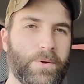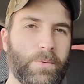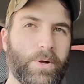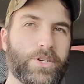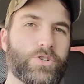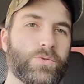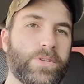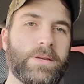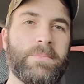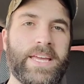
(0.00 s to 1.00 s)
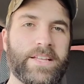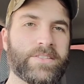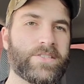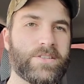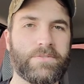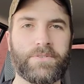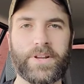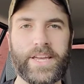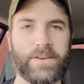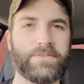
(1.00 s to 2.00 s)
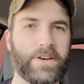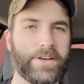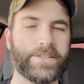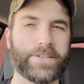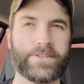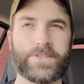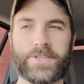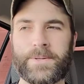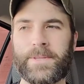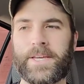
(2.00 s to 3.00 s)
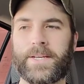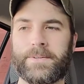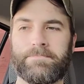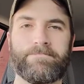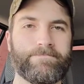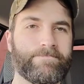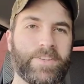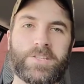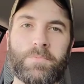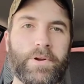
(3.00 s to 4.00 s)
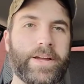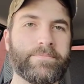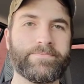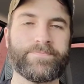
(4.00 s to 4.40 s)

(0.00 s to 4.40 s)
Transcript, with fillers: what it truly means to forgive others, Let's pray.